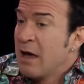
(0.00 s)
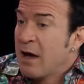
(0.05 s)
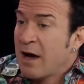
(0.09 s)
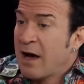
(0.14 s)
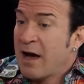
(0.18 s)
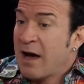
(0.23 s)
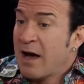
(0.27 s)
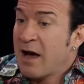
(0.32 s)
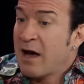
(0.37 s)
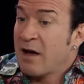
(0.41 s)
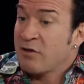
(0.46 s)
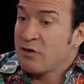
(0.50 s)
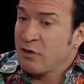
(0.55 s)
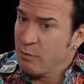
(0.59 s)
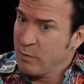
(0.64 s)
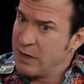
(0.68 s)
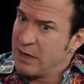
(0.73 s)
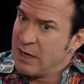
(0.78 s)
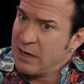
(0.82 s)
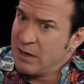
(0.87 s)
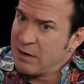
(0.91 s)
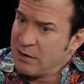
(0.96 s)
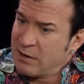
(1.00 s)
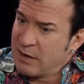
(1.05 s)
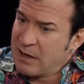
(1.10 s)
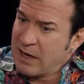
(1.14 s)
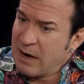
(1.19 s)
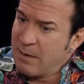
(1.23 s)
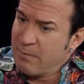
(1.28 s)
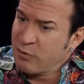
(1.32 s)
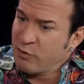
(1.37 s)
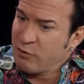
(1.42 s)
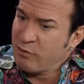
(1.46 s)
Uh, so we needed to
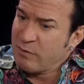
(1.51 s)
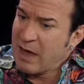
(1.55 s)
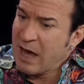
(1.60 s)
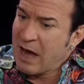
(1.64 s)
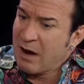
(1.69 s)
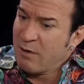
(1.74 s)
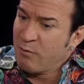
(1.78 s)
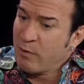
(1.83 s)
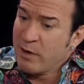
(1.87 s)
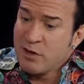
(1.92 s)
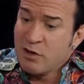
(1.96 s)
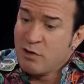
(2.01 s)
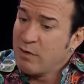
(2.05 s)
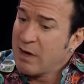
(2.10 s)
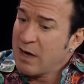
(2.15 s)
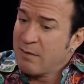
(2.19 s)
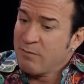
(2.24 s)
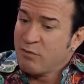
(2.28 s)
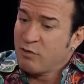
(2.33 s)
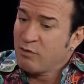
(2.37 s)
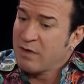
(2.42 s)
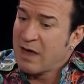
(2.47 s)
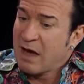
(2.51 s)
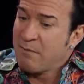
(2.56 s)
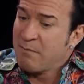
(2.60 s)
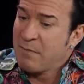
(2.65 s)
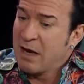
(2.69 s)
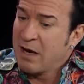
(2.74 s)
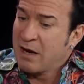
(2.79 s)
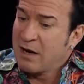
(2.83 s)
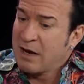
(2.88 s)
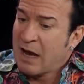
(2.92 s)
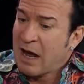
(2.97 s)
get him through that. Once you get him through that
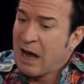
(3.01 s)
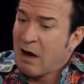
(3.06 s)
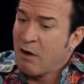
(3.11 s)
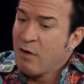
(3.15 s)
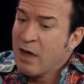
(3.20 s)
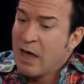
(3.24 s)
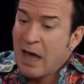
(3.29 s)
minute now,